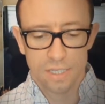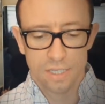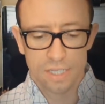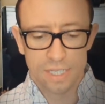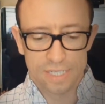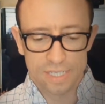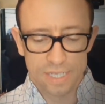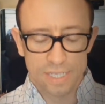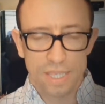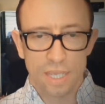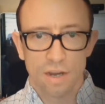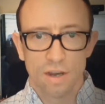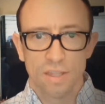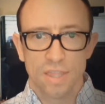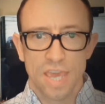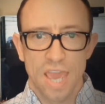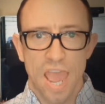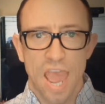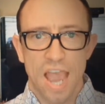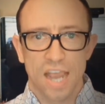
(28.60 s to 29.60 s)
they sit there and
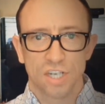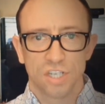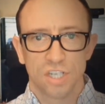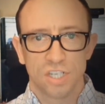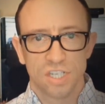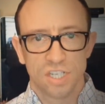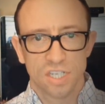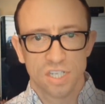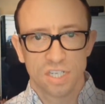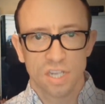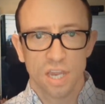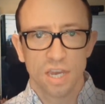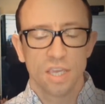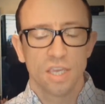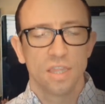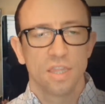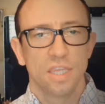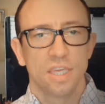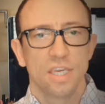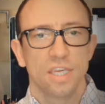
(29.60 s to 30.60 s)
they actually
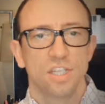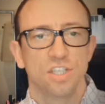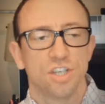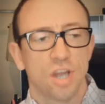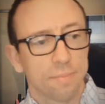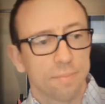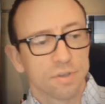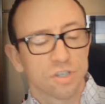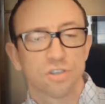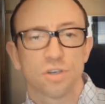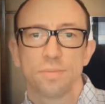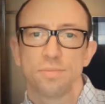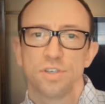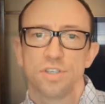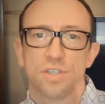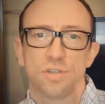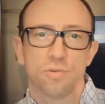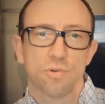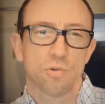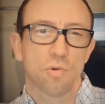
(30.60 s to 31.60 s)
study the job
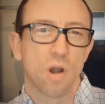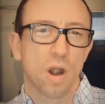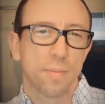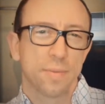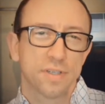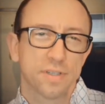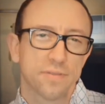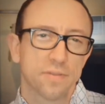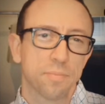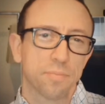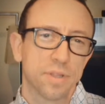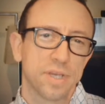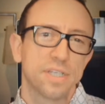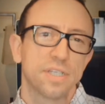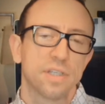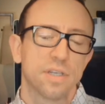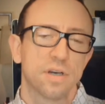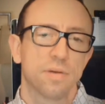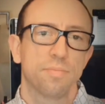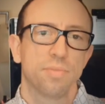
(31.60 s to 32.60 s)
descriptions and requirements of the
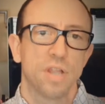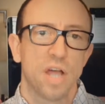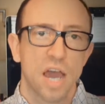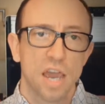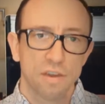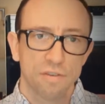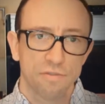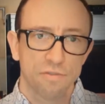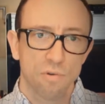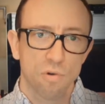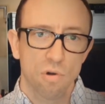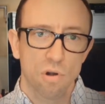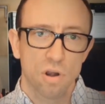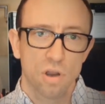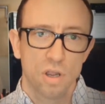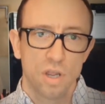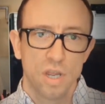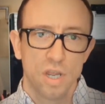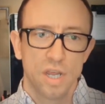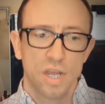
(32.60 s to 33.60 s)
place they're applying for,
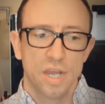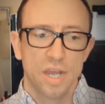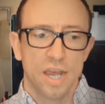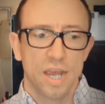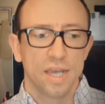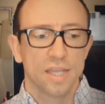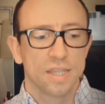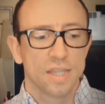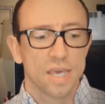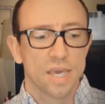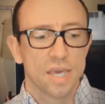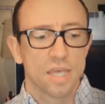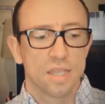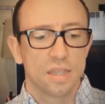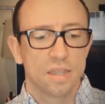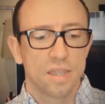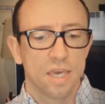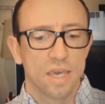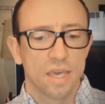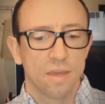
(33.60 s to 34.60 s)
and
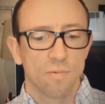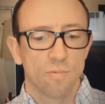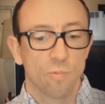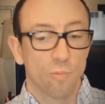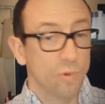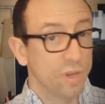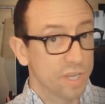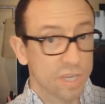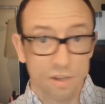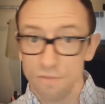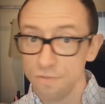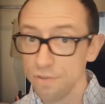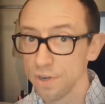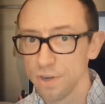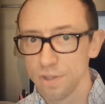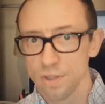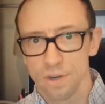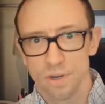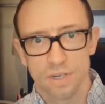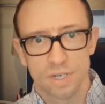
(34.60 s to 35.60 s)
then they
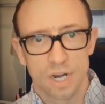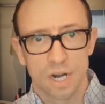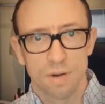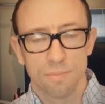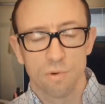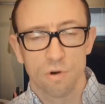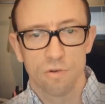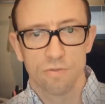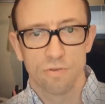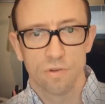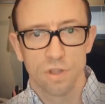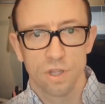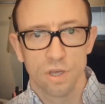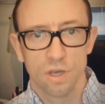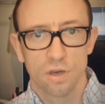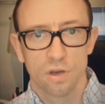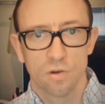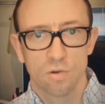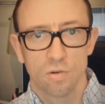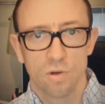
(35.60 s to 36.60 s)
reconfigure their entire
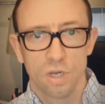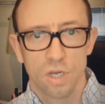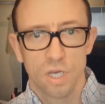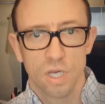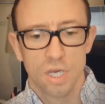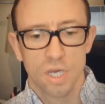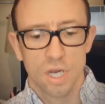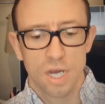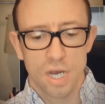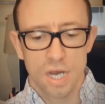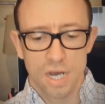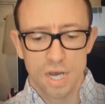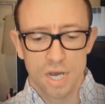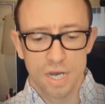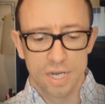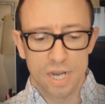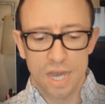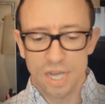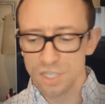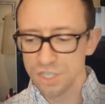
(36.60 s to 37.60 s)
portfolio,
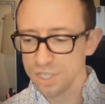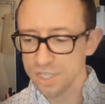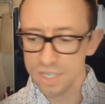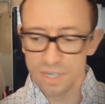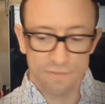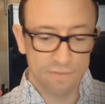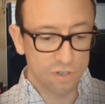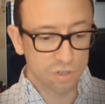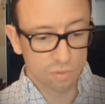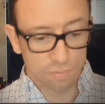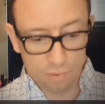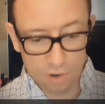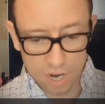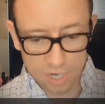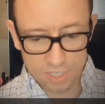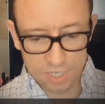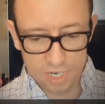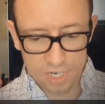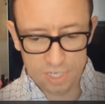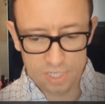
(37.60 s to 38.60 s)
not just individual
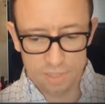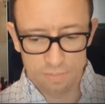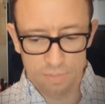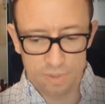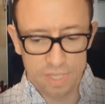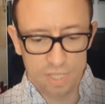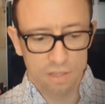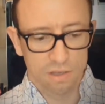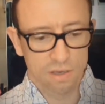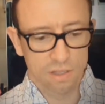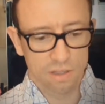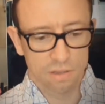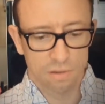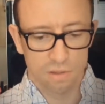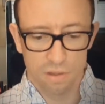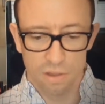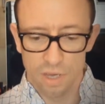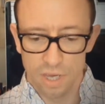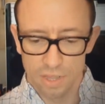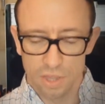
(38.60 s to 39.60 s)
projects, but they look
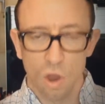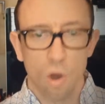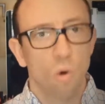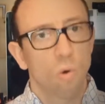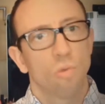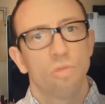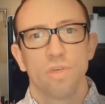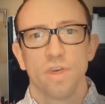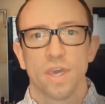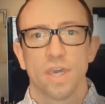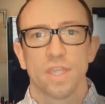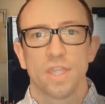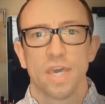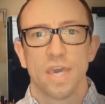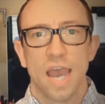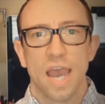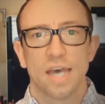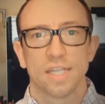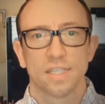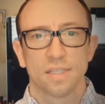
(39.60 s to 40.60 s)
at the whole thing and
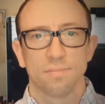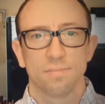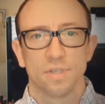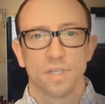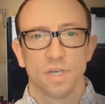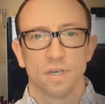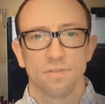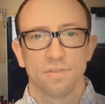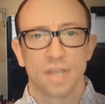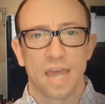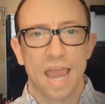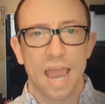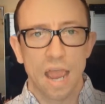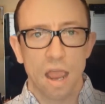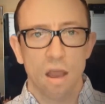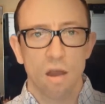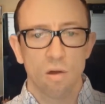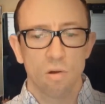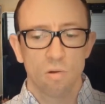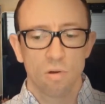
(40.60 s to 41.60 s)
they ask themselves,
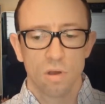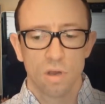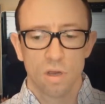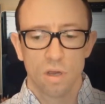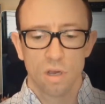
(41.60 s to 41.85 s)
how